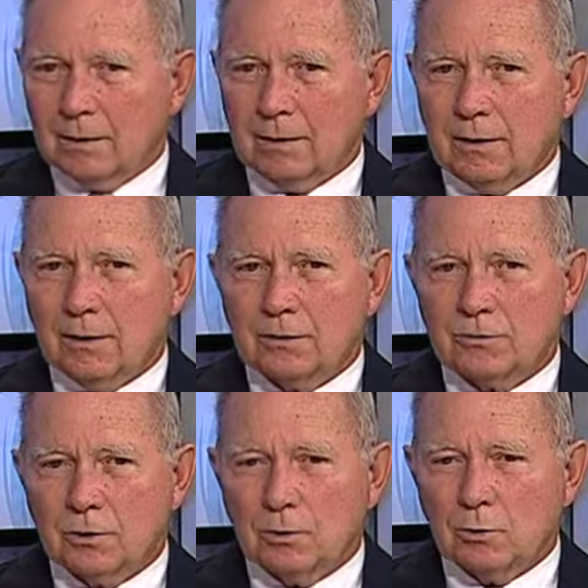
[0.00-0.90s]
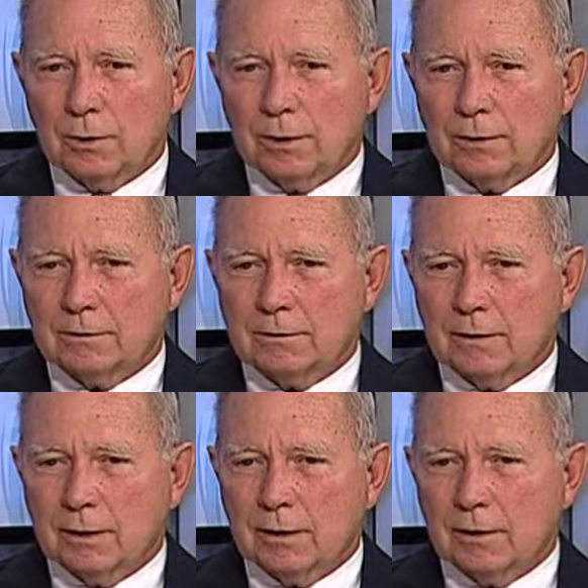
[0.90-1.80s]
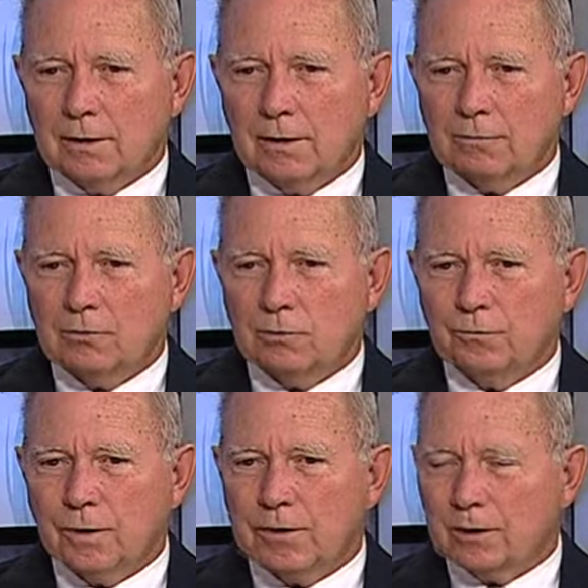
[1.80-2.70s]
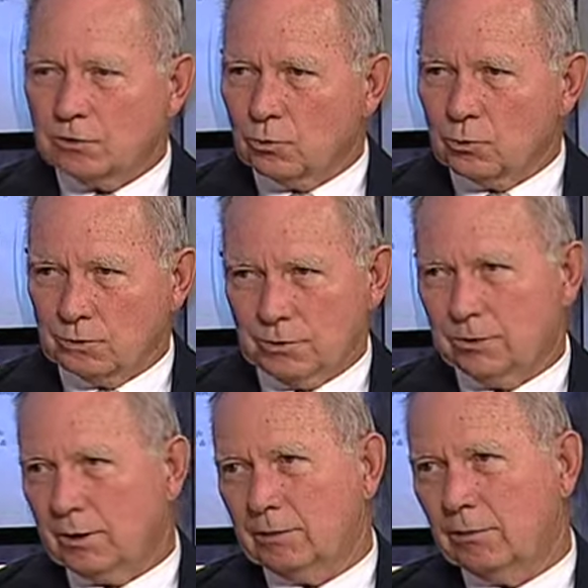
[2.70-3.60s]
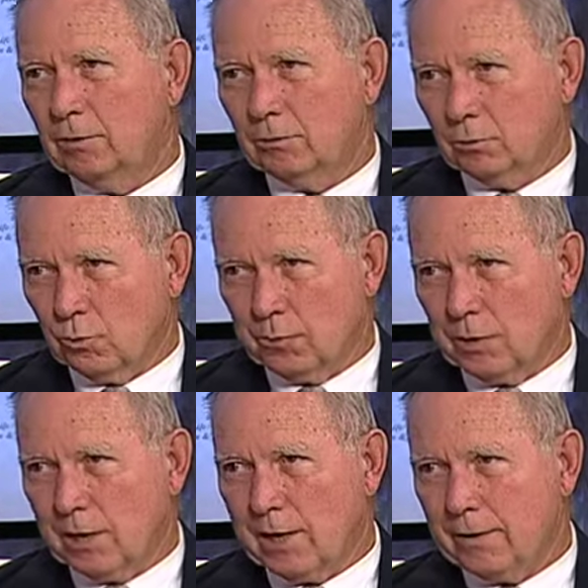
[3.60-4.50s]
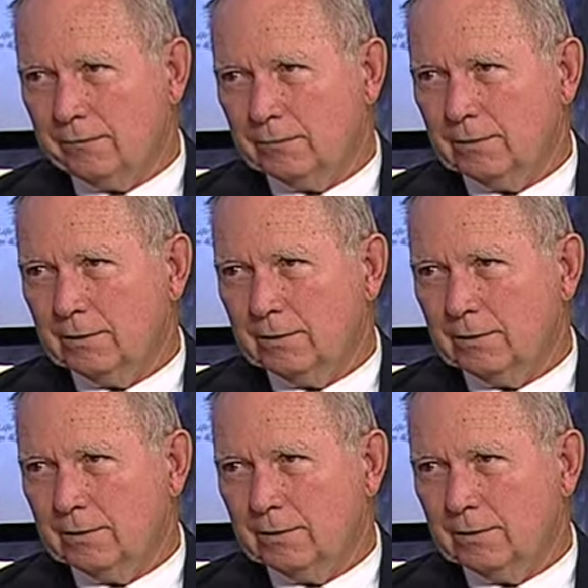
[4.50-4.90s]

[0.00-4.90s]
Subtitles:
And it also, it gives you funding sources that you don't normally have